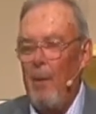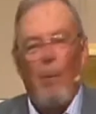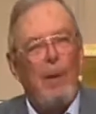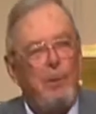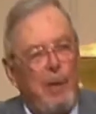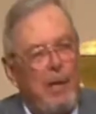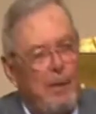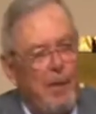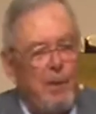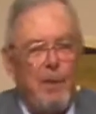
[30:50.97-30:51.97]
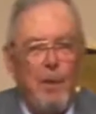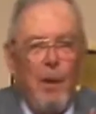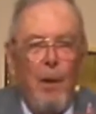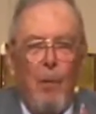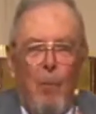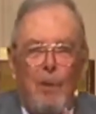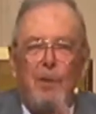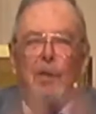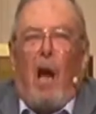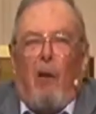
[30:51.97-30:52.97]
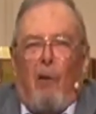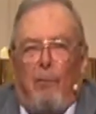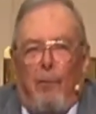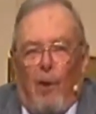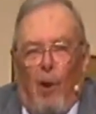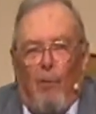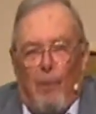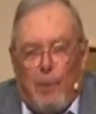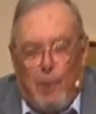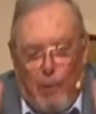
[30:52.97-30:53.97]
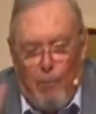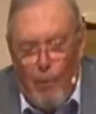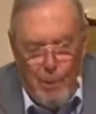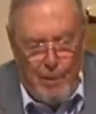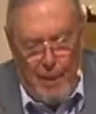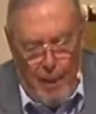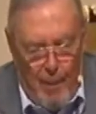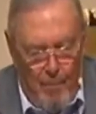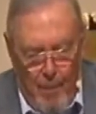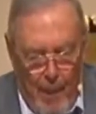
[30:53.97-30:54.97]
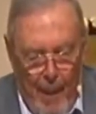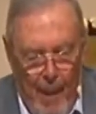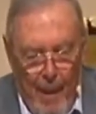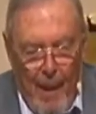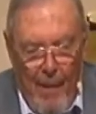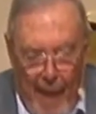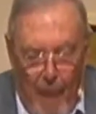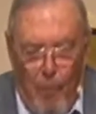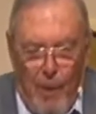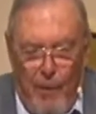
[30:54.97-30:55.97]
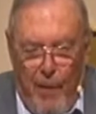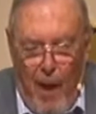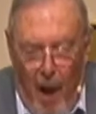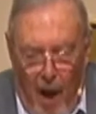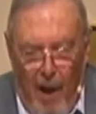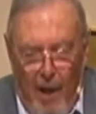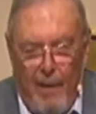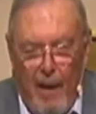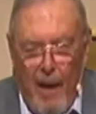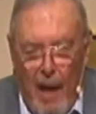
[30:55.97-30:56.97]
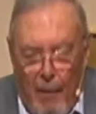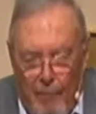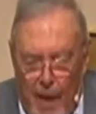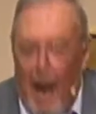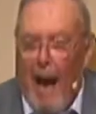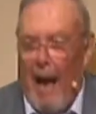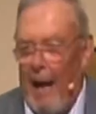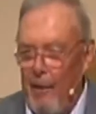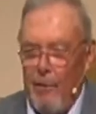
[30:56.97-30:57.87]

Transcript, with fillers: When Jesus was sorrowful over Jerusalem, that was the heart of God.